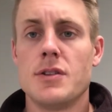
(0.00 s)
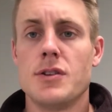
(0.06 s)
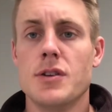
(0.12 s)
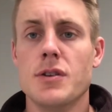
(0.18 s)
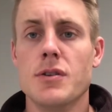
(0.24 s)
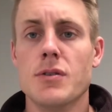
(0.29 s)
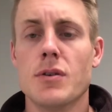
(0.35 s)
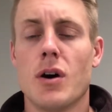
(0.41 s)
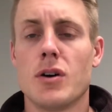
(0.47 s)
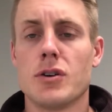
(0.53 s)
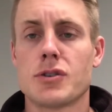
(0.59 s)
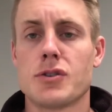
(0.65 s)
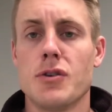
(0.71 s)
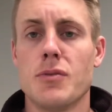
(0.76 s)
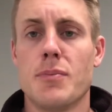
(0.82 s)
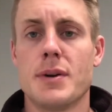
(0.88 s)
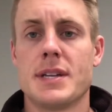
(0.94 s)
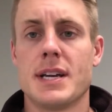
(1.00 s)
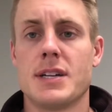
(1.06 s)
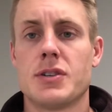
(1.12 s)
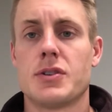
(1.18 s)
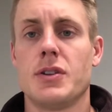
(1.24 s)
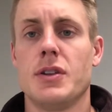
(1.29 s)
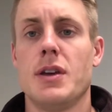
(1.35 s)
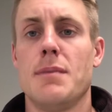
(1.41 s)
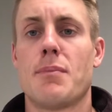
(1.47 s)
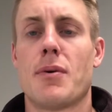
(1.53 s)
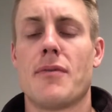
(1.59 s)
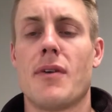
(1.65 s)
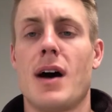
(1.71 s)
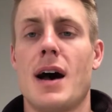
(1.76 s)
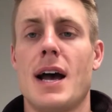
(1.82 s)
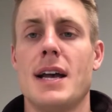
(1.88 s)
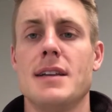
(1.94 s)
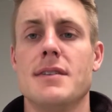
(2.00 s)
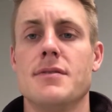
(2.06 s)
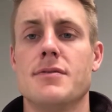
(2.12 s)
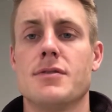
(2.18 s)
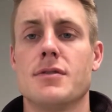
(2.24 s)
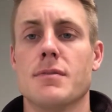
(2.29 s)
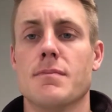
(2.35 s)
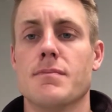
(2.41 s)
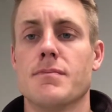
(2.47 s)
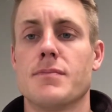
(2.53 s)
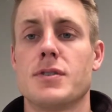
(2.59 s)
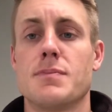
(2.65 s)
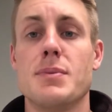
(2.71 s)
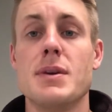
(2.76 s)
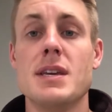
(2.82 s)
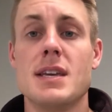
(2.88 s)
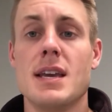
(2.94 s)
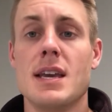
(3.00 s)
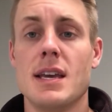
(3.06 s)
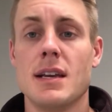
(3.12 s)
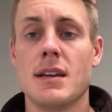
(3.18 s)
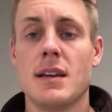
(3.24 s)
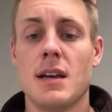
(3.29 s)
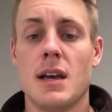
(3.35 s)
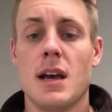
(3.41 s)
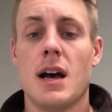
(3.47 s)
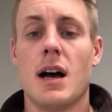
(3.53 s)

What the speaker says: to also potentially provide some speaking,